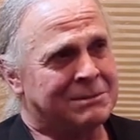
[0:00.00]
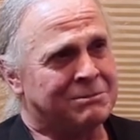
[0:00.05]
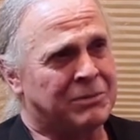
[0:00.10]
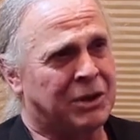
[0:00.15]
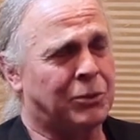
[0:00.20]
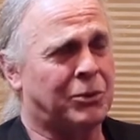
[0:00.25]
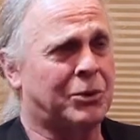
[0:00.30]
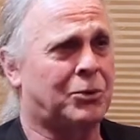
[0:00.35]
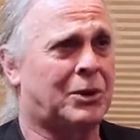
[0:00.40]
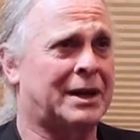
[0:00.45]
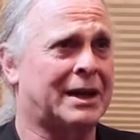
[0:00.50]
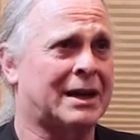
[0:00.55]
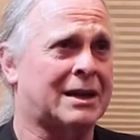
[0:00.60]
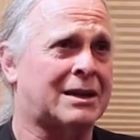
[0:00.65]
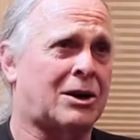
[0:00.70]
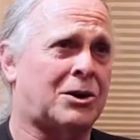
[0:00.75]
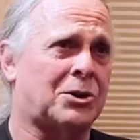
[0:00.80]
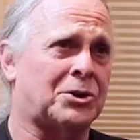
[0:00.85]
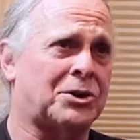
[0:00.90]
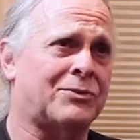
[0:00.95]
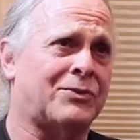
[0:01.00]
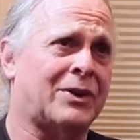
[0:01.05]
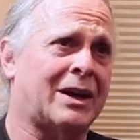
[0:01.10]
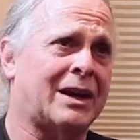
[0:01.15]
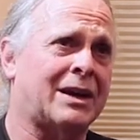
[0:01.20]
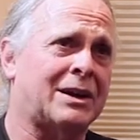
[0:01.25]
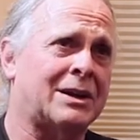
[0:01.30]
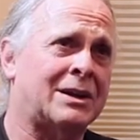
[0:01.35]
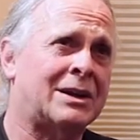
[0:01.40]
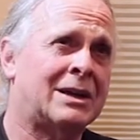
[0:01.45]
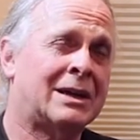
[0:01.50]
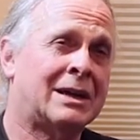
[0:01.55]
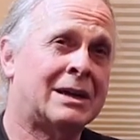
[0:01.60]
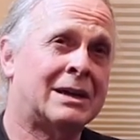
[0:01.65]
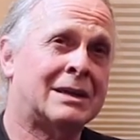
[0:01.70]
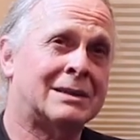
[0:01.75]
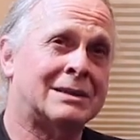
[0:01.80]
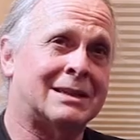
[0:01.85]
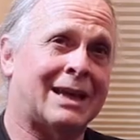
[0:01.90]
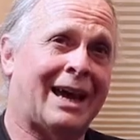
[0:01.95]
but we want to cultivate
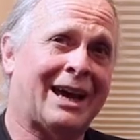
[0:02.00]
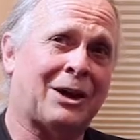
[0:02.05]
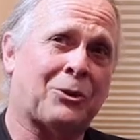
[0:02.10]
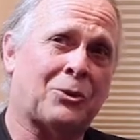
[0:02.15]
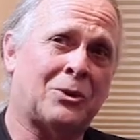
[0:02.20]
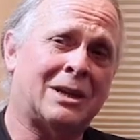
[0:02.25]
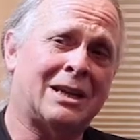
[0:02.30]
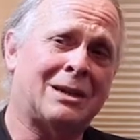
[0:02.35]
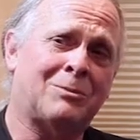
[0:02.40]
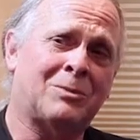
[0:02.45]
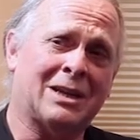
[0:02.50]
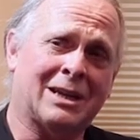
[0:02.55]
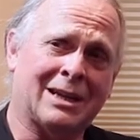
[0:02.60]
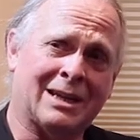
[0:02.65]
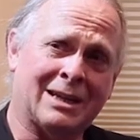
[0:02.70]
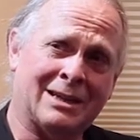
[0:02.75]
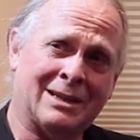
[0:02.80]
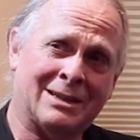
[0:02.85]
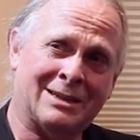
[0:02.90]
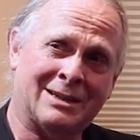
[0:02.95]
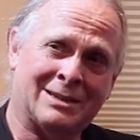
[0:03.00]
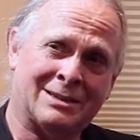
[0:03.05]
the equanimity.